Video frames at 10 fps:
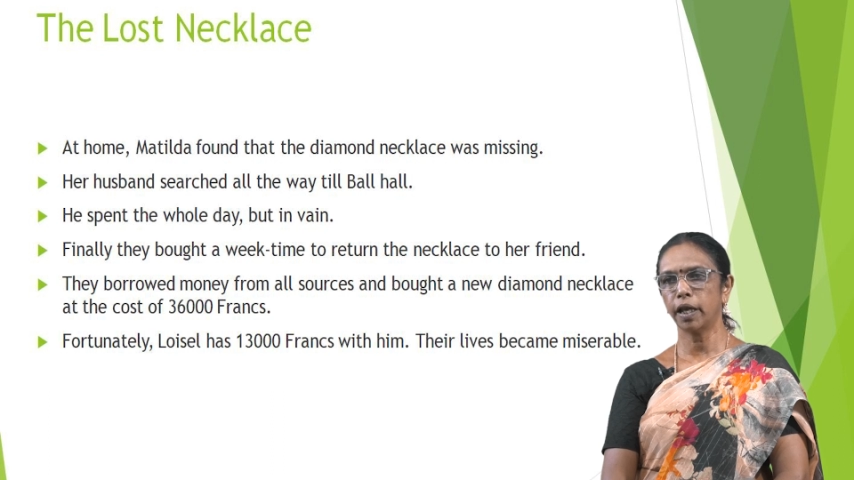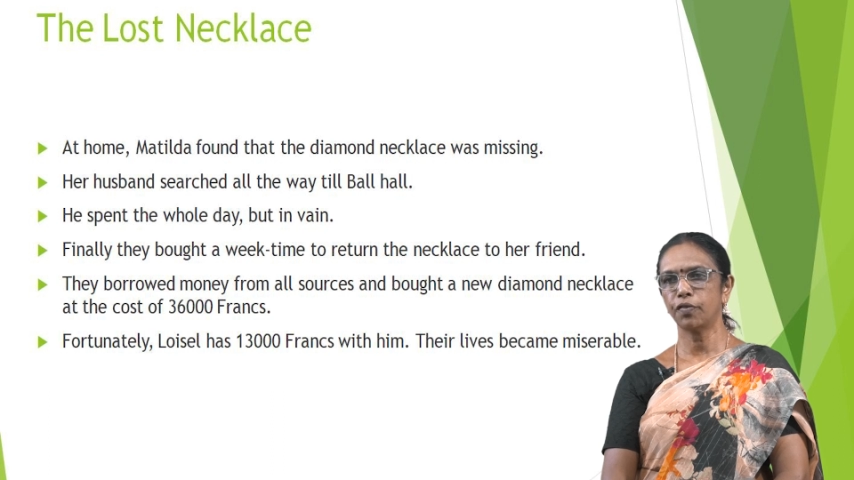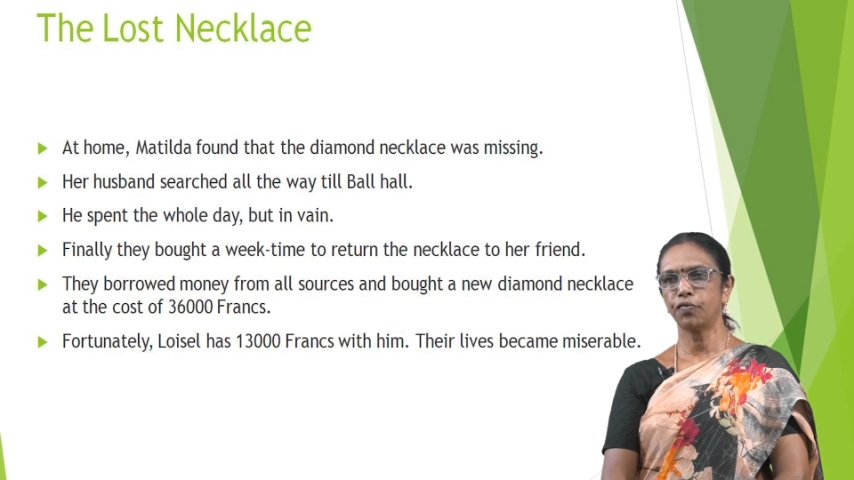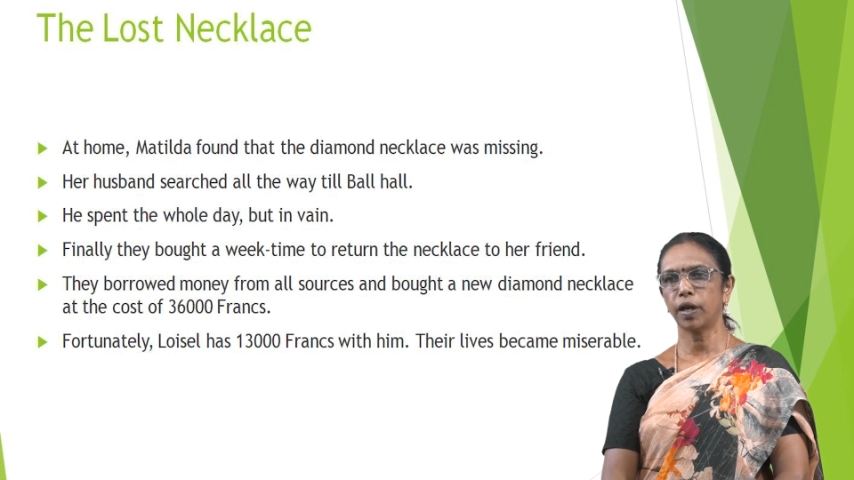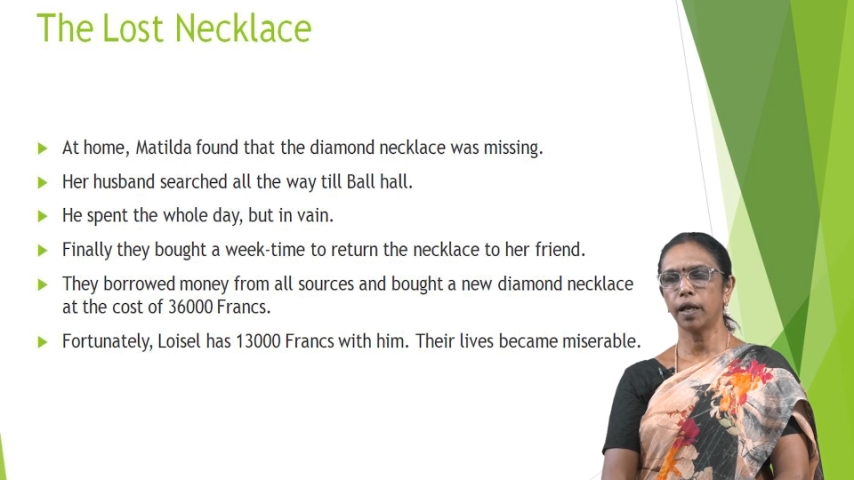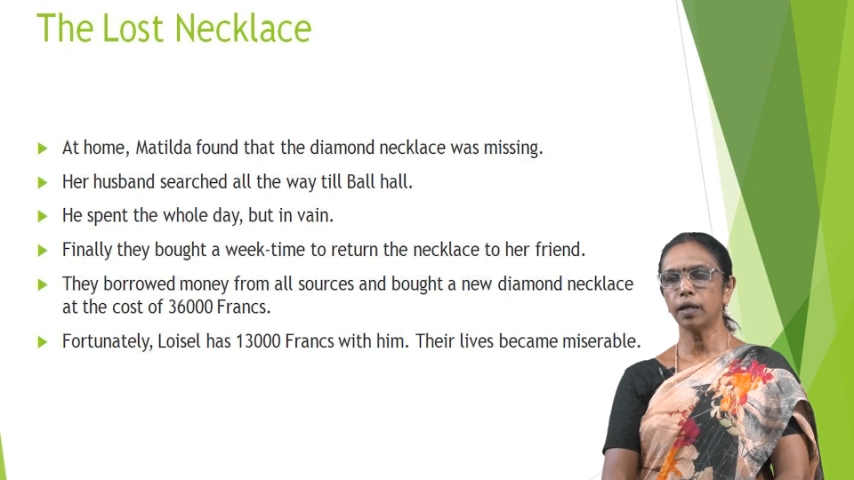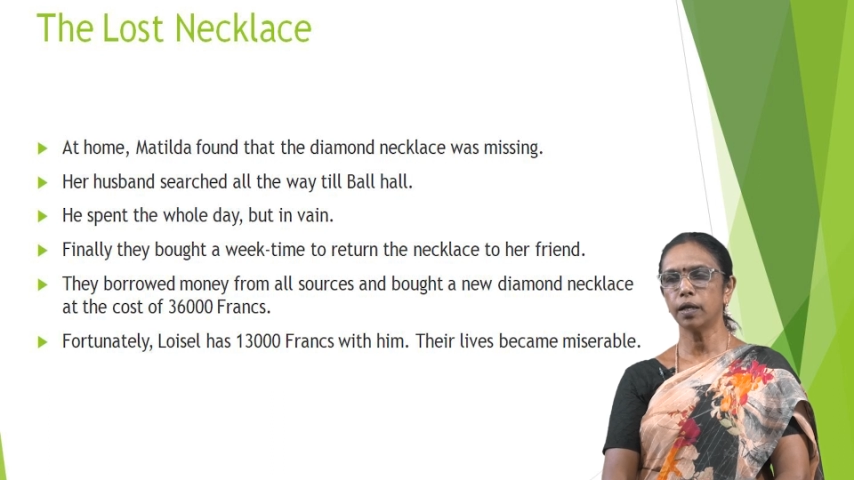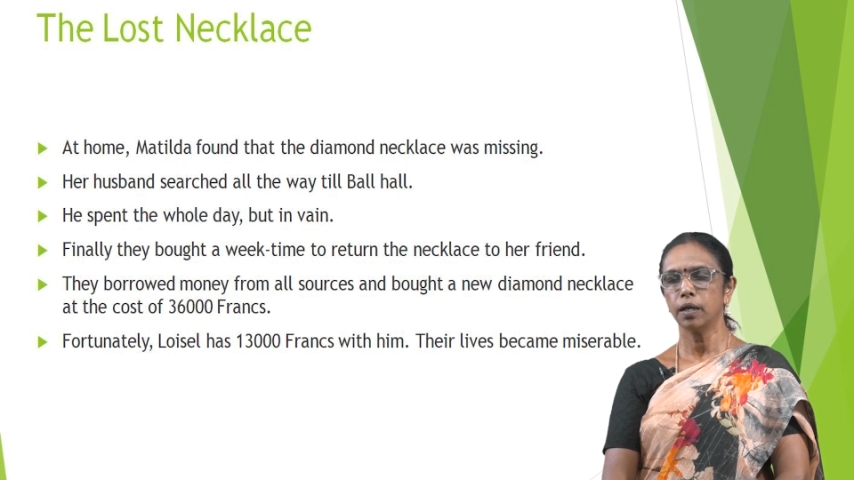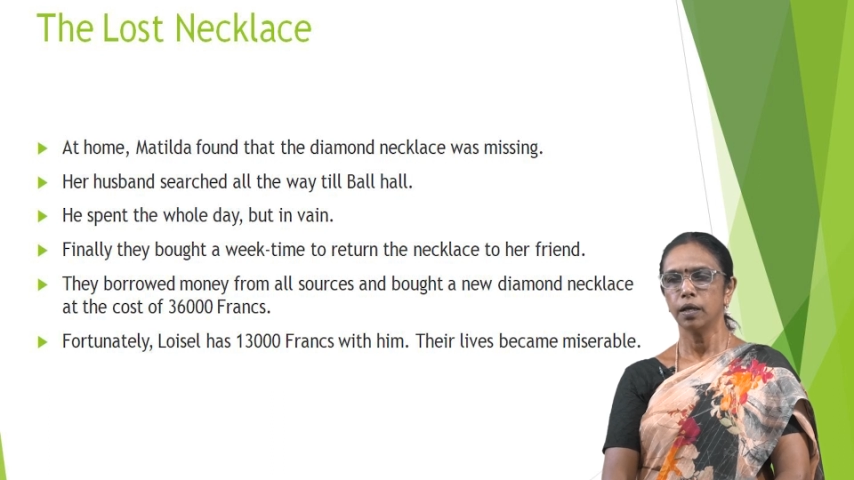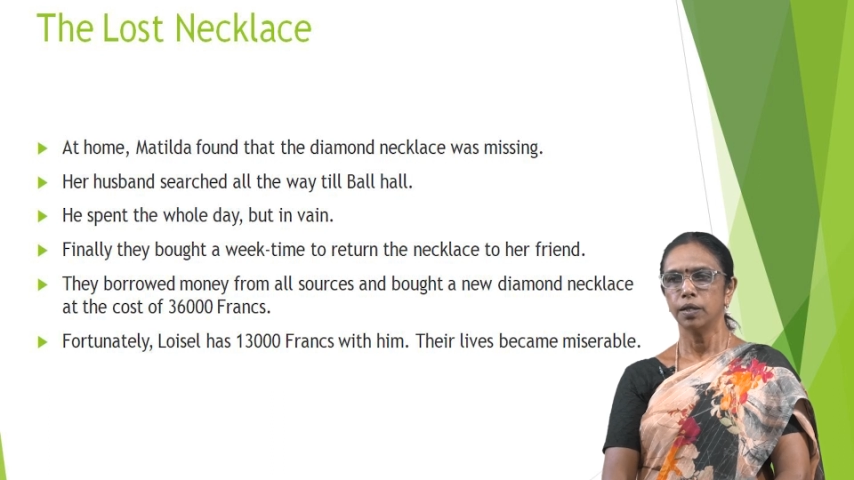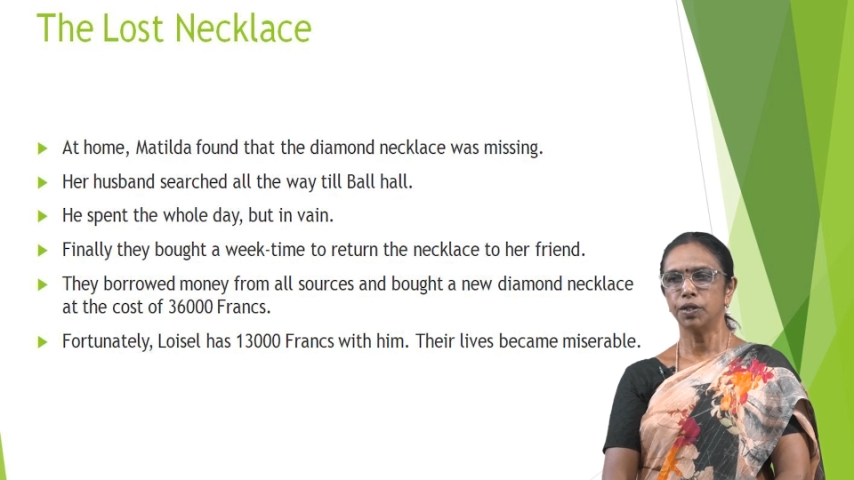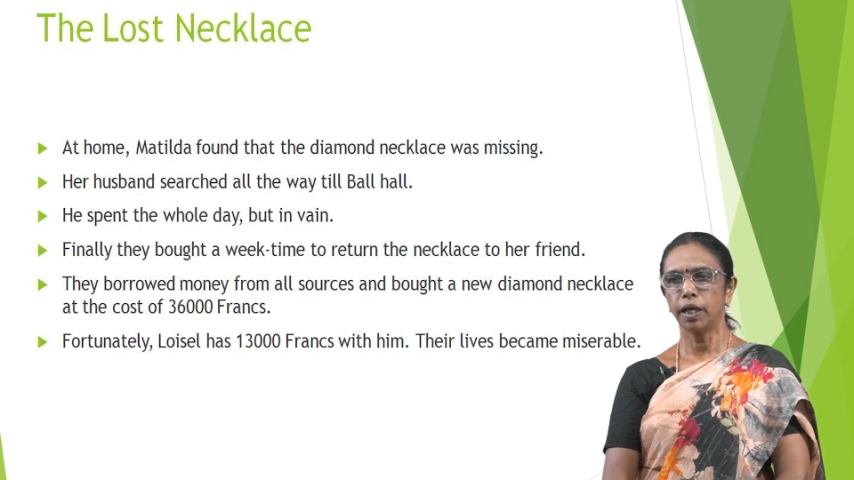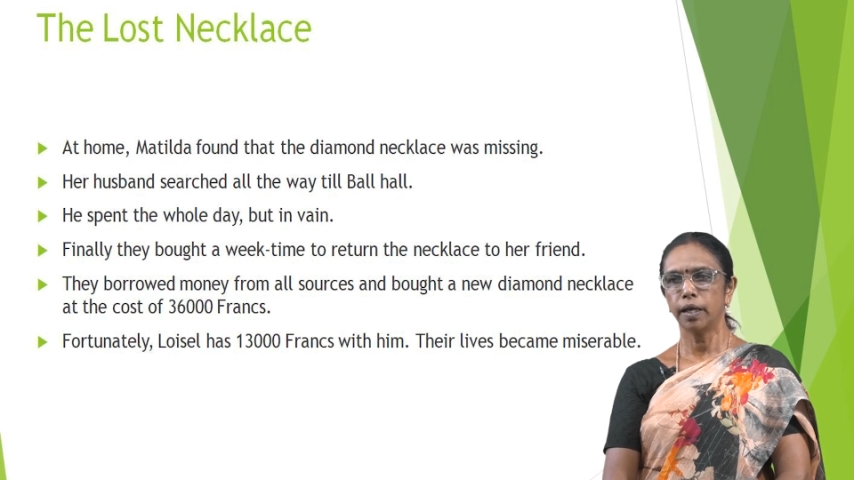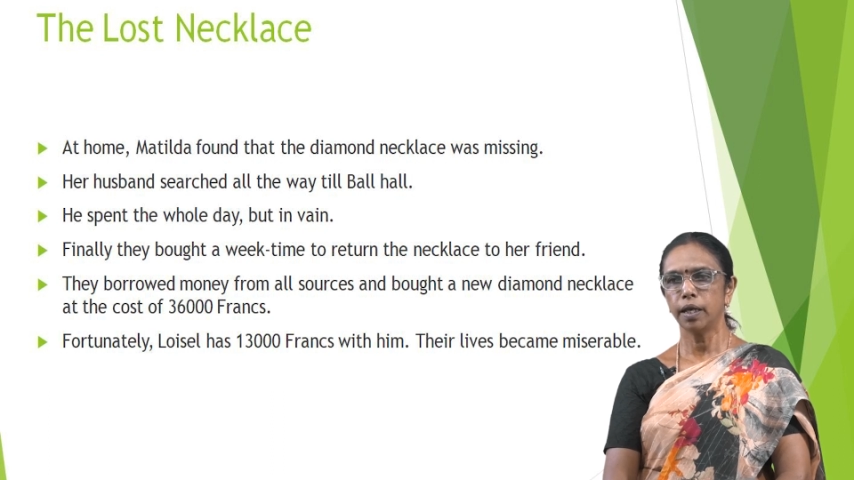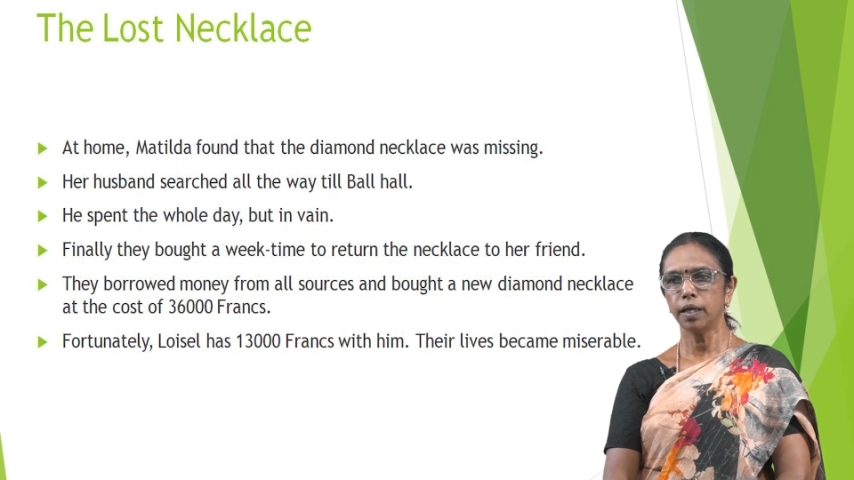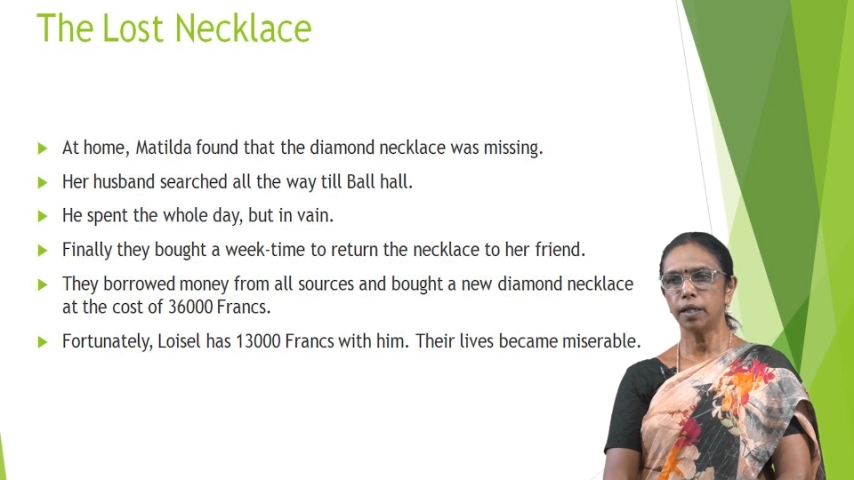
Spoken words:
their friend Jenny